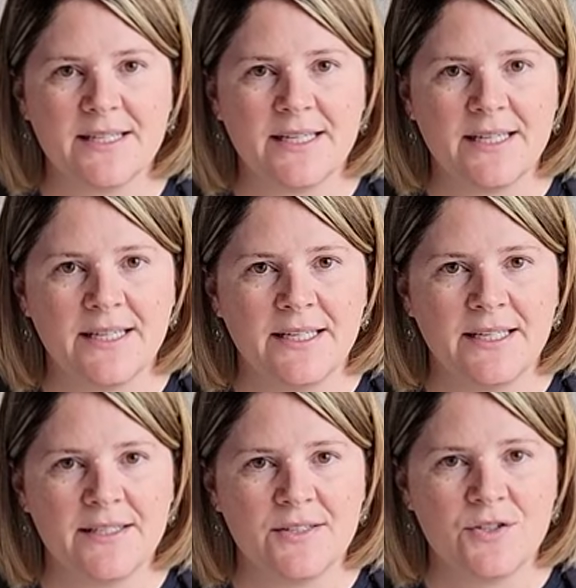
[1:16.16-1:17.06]
it
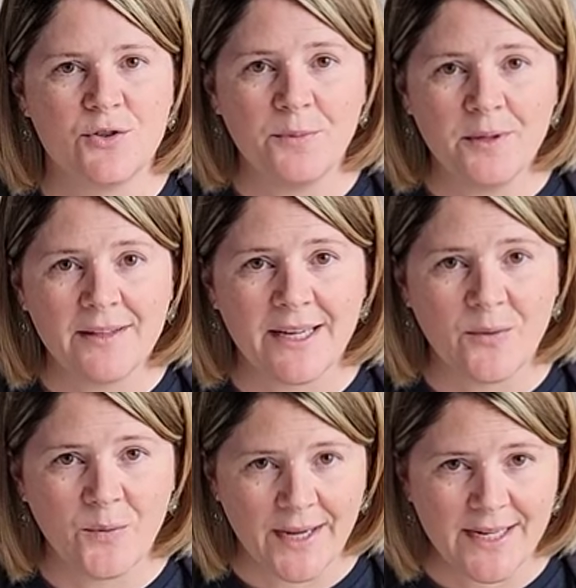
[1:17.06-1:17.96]
is super
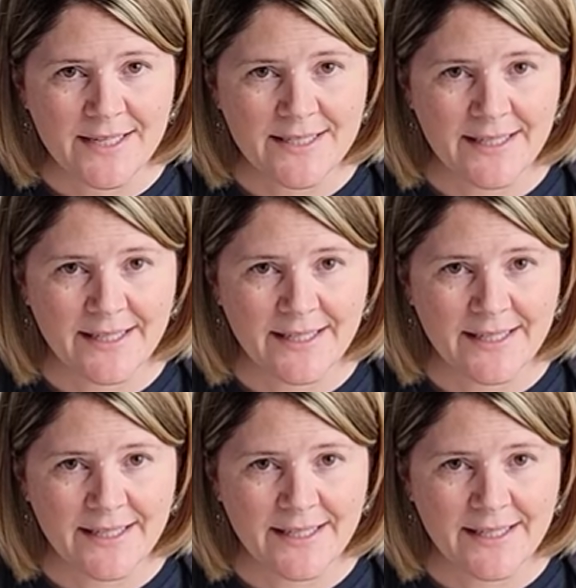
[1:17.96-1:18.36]
lightweight